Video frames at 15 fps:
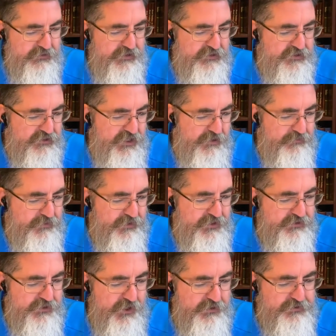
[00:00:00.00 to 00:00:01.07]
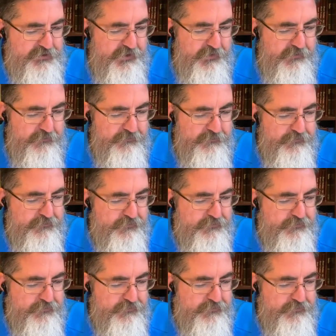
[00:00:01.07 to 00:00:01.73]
this leopard is also